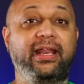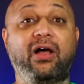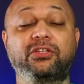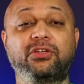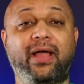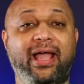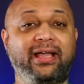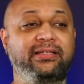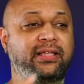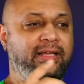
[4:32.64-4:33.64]
It also
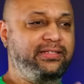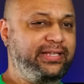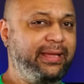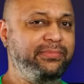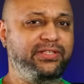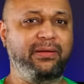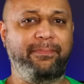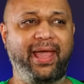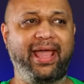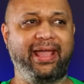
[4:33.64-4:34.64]
has
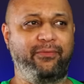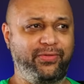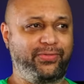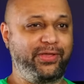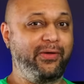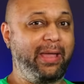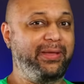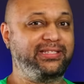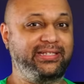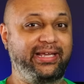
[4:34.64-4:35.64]
Samsung Pay with still
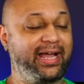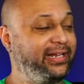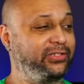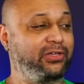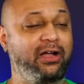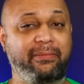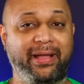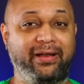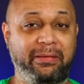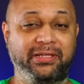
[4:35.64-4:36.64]
M S T. I need to talk
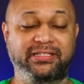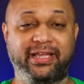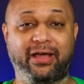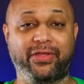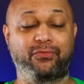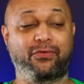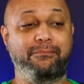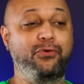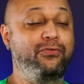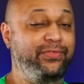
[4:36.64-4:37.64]
about M S T, how they've
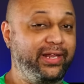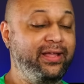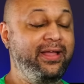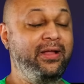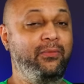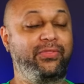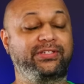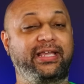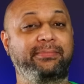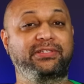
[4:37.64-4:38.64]
removed it with the
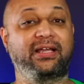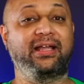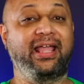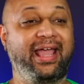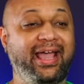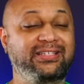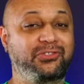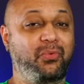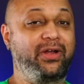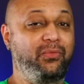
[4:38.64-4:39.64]
Samsung S
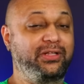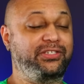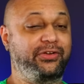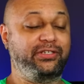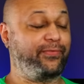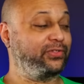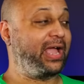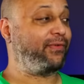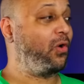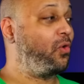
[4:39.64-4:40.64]
twenty-one series of phones.
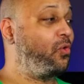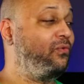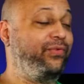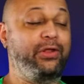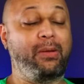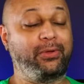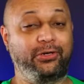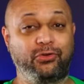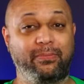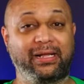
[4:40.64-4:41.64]
I have a whole video I'm
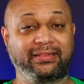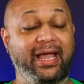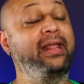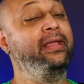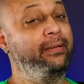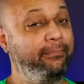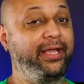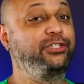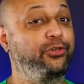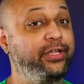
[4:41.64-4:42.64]
gonna do about that.
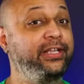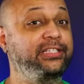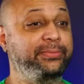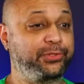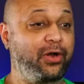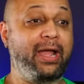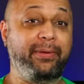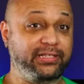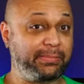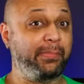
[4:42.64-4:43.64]
Make sure you hit subscribe
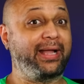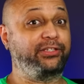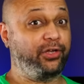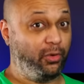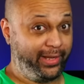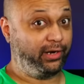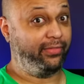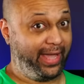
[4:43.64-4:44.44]
because I'm about to go in on